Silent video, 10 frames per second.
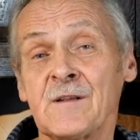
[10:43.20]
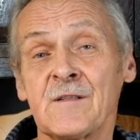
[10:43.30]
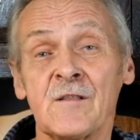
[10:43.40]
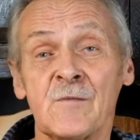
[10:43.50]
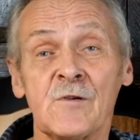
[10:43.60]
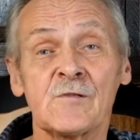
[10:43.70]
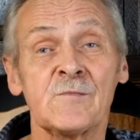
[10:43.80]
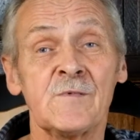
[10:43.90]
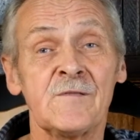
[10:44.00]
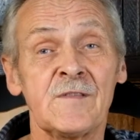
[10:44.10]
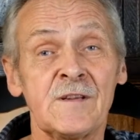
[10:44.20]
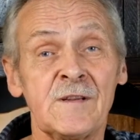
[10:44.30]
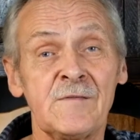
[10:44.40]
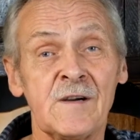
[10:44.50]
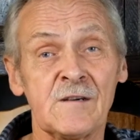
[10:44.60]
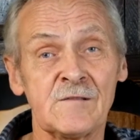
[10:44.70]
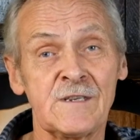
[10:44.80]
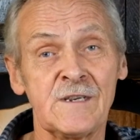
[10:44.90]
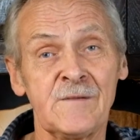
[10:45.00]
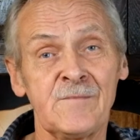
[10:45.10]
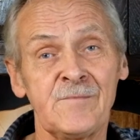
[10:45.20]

than the bottom of the diff housing.